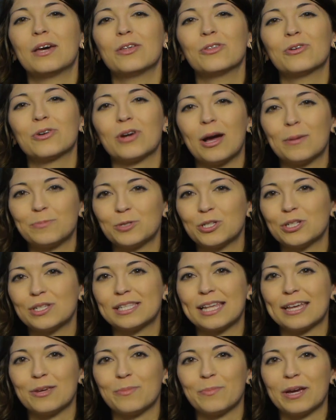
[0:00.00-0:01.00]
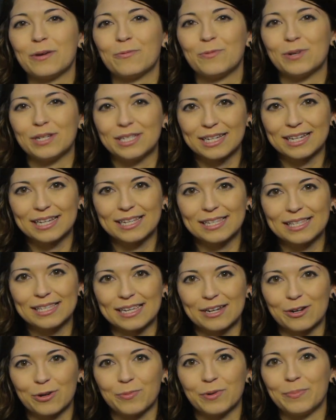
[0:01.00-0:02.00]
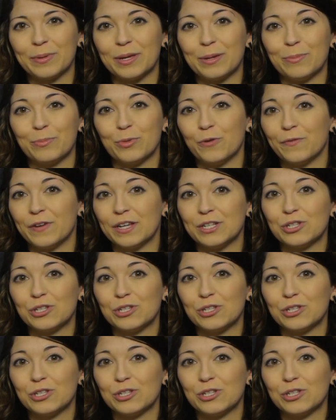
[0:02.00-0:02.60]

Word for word: other options that you might want to consider would be moving